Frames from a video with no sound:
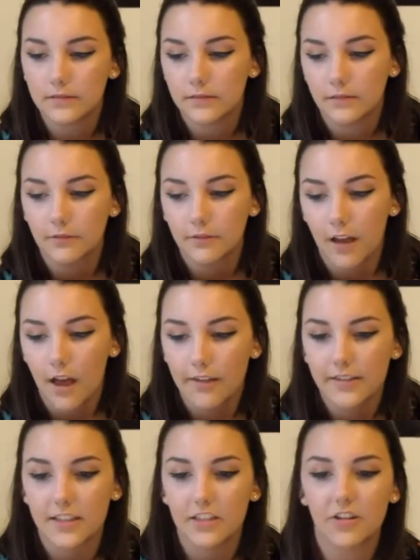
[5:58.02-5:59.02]
oh no, I
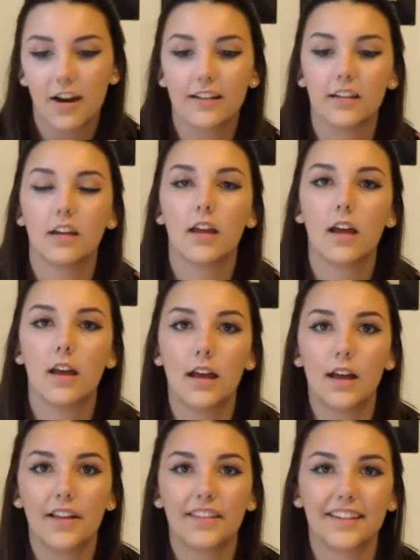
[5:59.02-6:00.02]
was distracted.
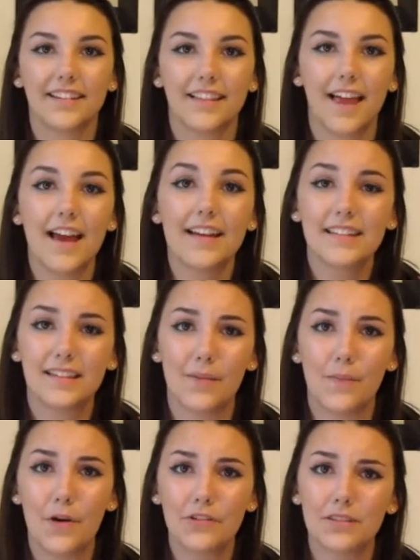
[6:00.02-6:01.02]
The last
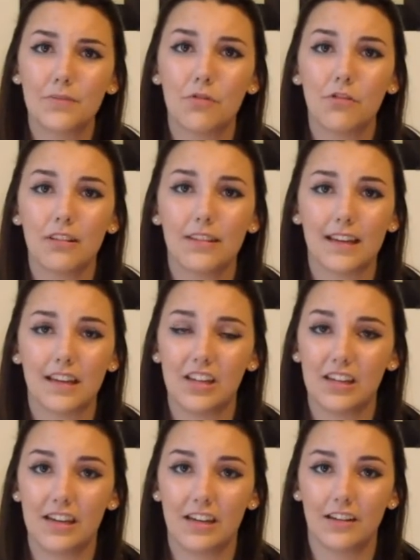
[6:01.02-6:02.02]
and most important thing you
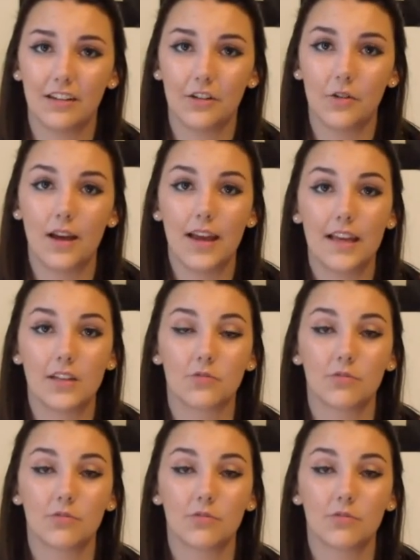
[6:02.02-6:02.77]
need to do is